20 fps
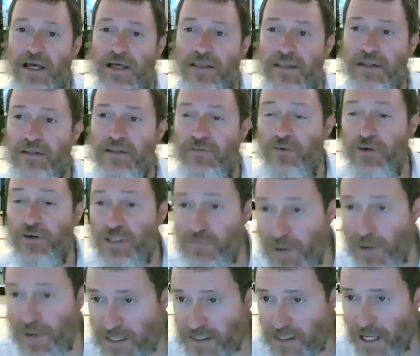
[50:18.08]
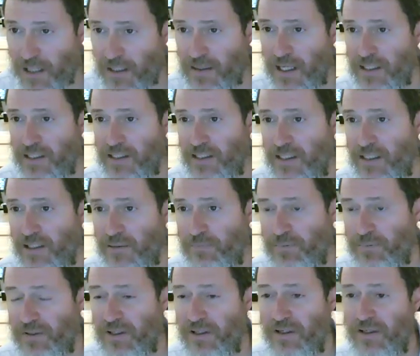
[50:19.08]
And then the first Pesach they
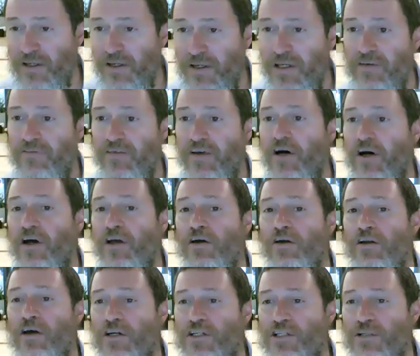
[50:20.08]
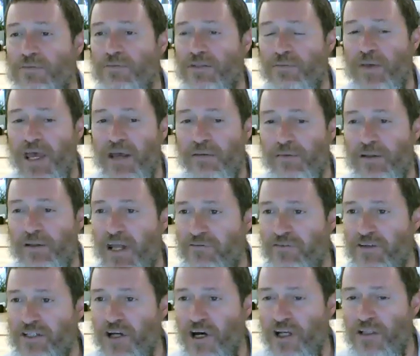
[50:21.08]
keep. We
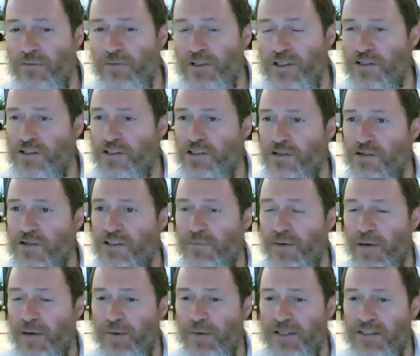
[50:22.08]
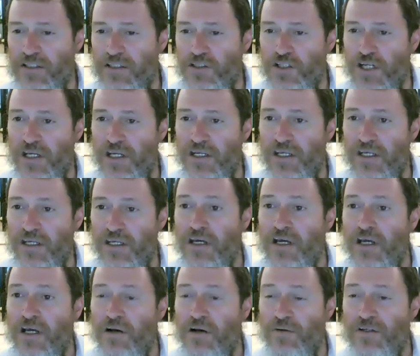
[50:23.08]
just learned about Pesach Sheni
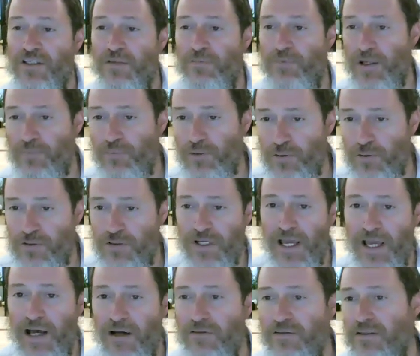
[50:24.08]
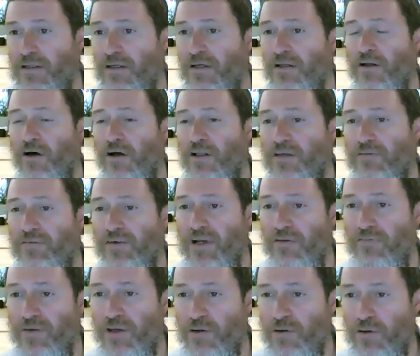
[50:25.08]
was the people who took out Nadav and
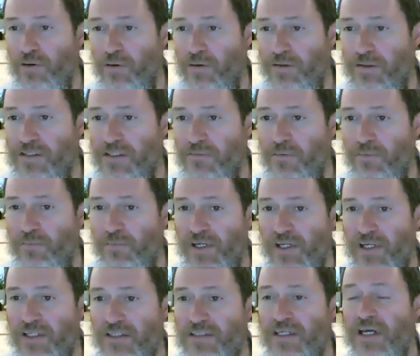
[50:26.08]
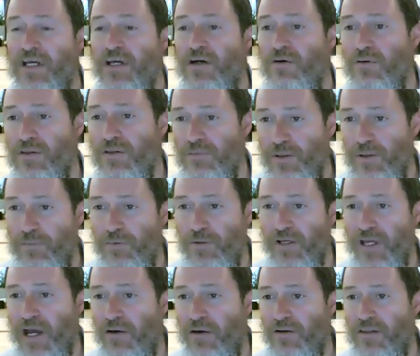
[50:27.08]
Avihu, according to some opinions, or the people
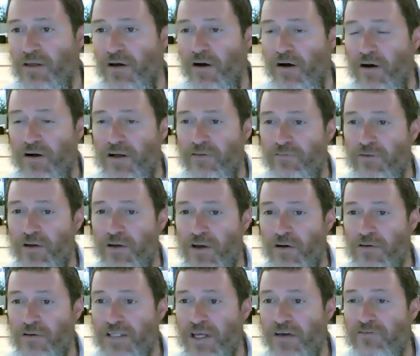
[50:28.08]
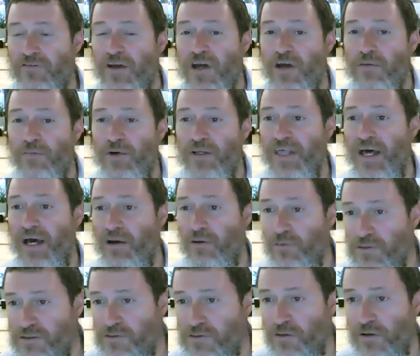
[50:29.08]
carried the Ark of Yosef. But that
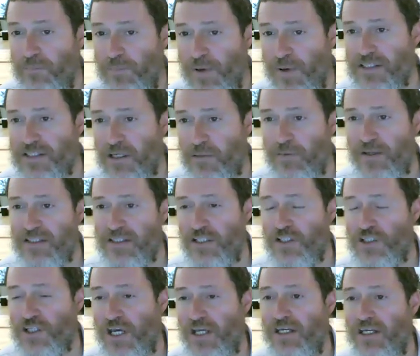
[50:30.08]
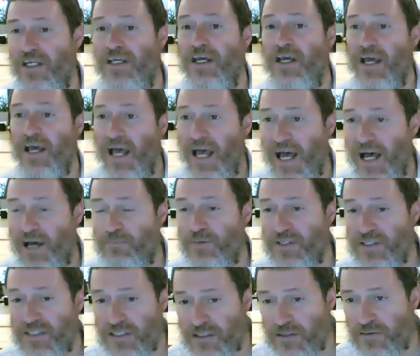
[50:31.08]
whole story, Pesach Sheni,
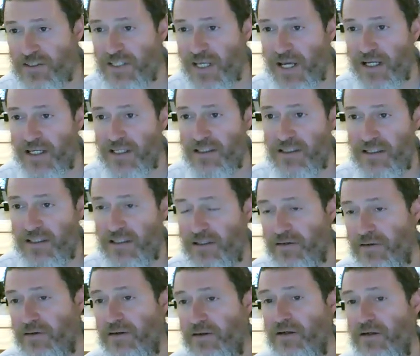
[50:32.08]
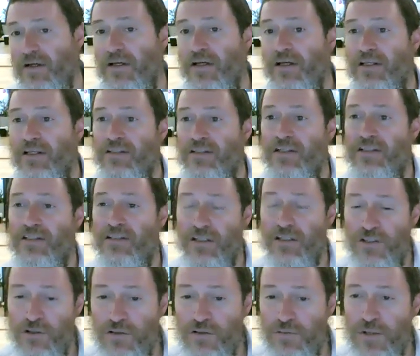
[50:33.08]
happens in the second year. The
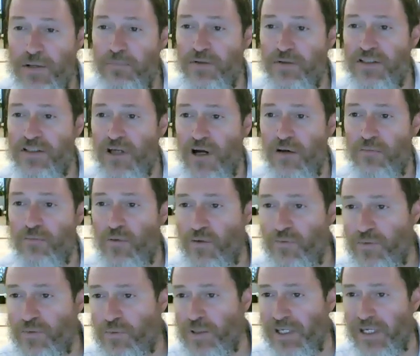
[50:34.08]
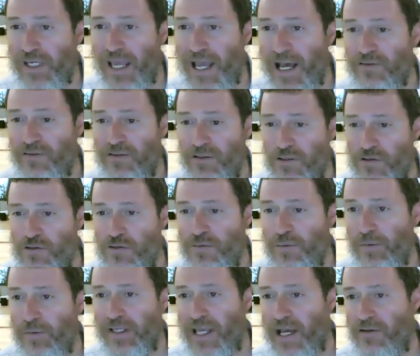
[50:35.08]
Jewish people start moving when they count. The Jewish
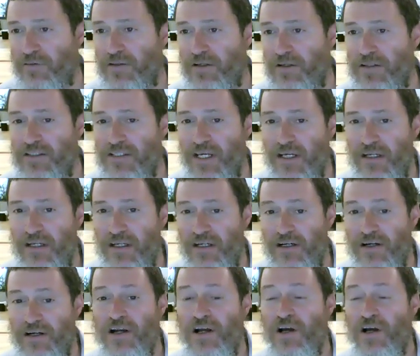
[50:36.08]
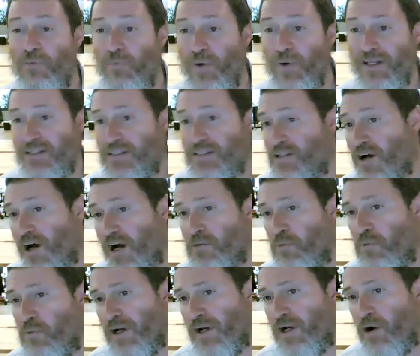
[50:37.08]
people counted in the second year. When does
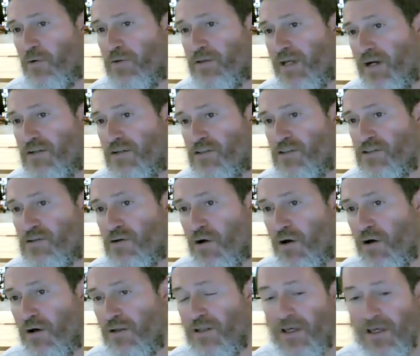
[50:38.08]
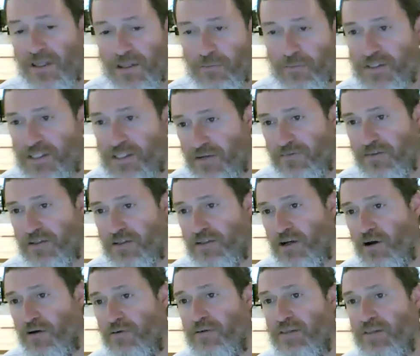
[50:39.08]
God want to go into Eretz Yisrael? They receive the
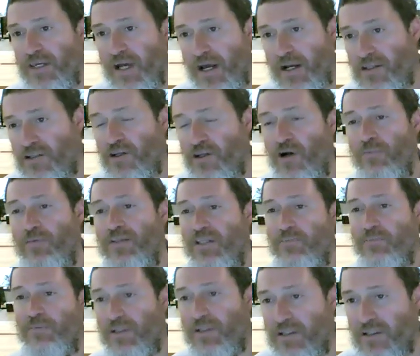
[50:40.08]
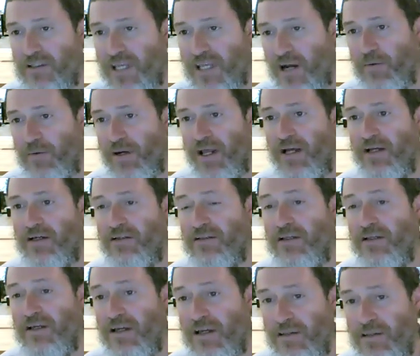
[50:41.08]
Torah, they got atonement, they build the
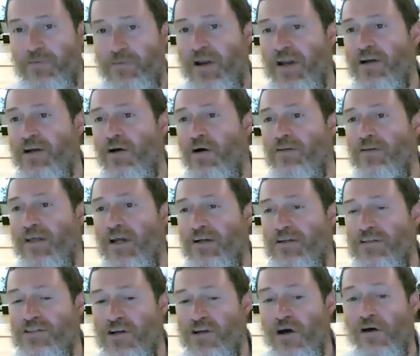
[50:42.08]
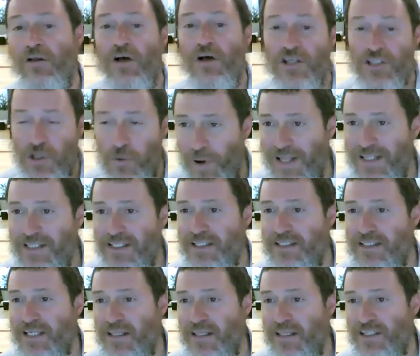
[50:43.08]
tabernacle, they're ready to go into Eretz Yisrael. So when does he
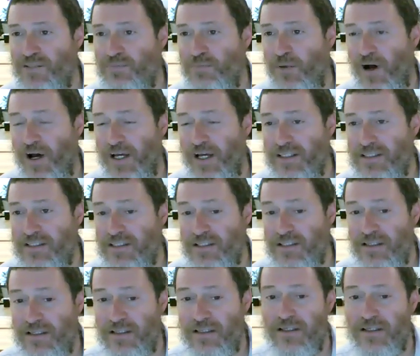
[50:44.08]
send the spies?